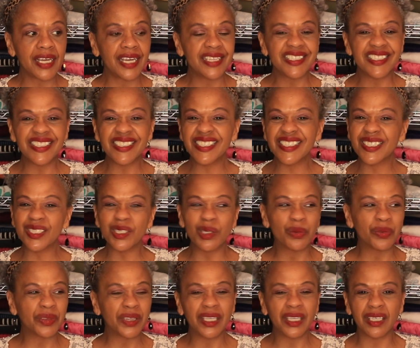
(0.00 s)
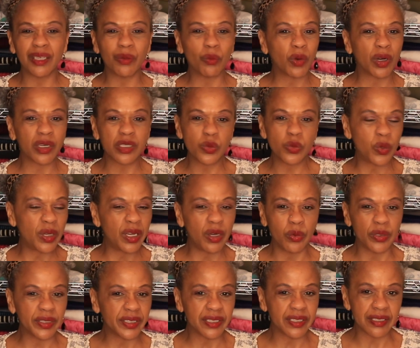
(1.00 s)
I just don't think it works well
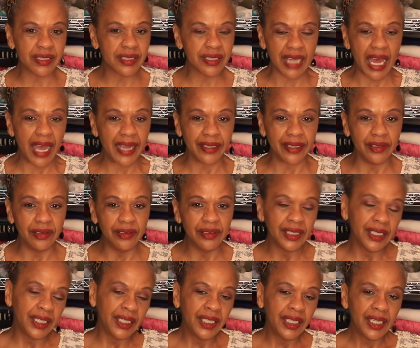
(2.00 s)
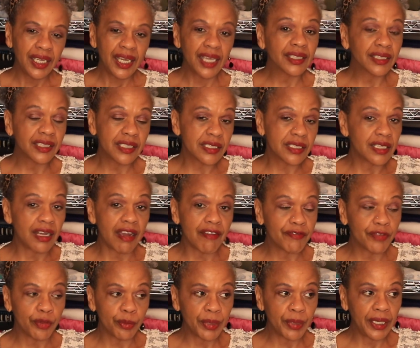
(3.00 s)
with this style, at least not
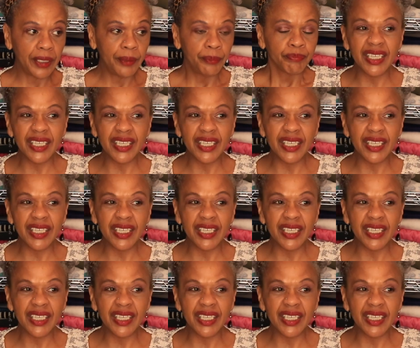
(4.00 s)
for me.